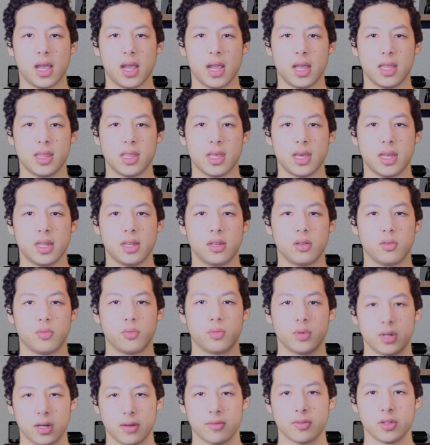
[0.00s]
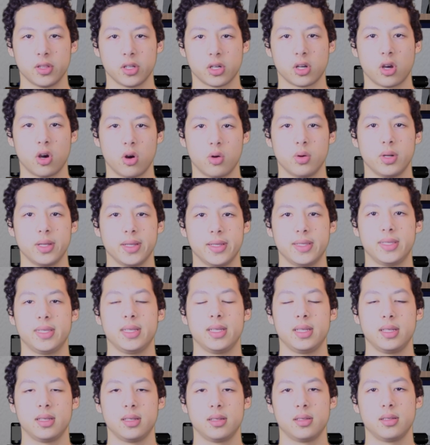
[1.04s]
And then whatever the code is
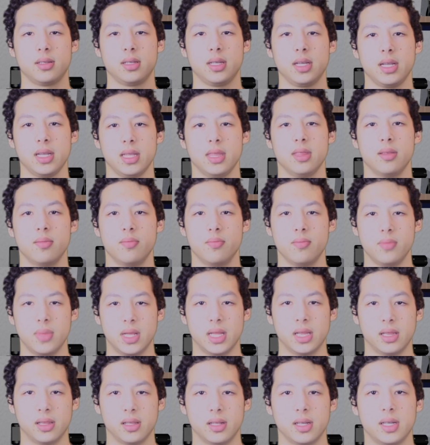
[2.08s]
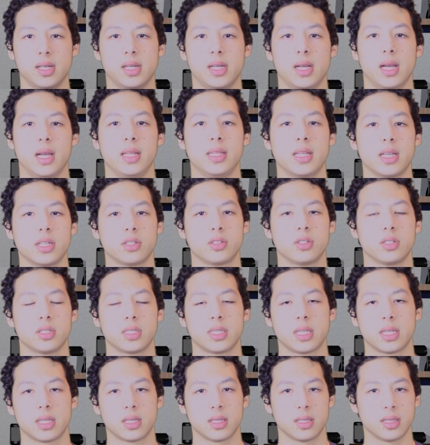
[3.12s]
in the middle, and that's
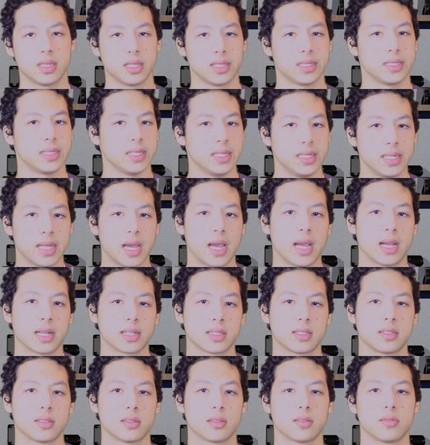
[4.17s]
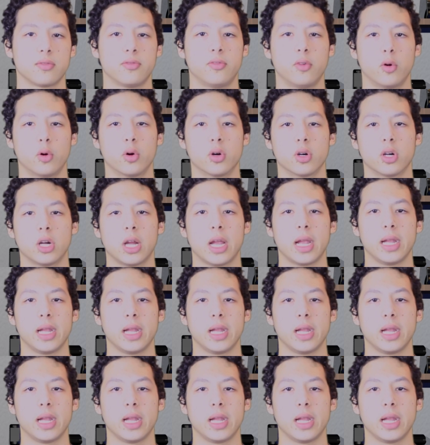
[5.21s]
just the syntax for